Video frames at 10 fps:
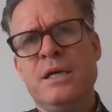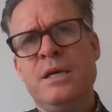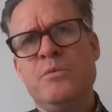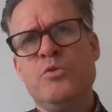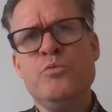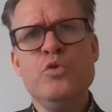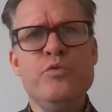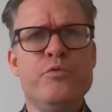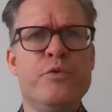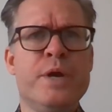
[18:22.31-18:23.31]
he will
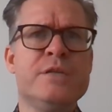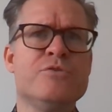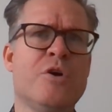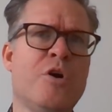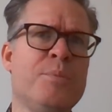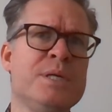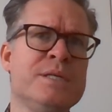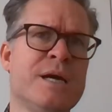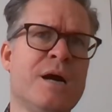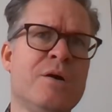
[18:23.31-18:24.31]
move rates up and
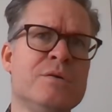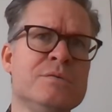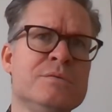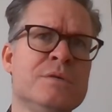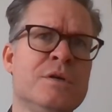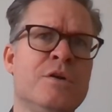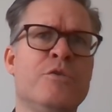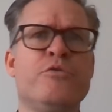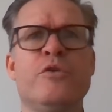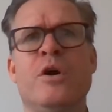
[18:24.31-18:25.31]
down
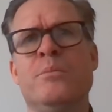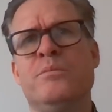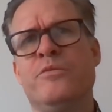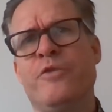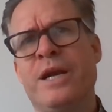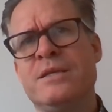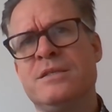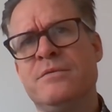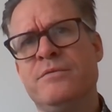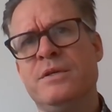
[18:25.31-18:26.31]
from
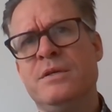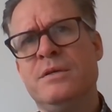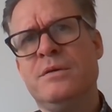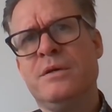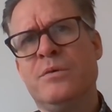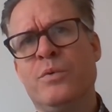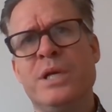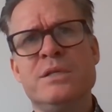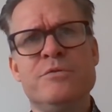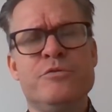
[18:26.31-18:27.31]
relatively
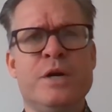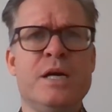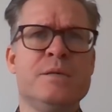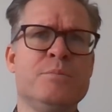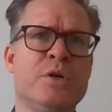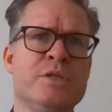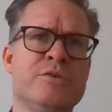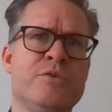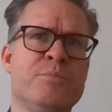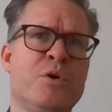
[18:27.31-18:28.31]
well-defined
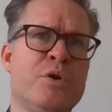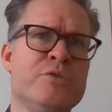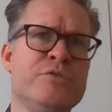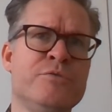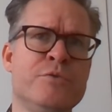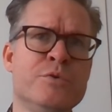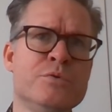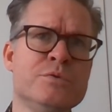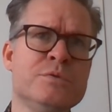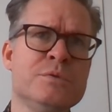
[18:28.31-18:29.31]
monetary policy
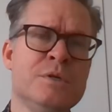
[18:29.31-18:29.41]
rules.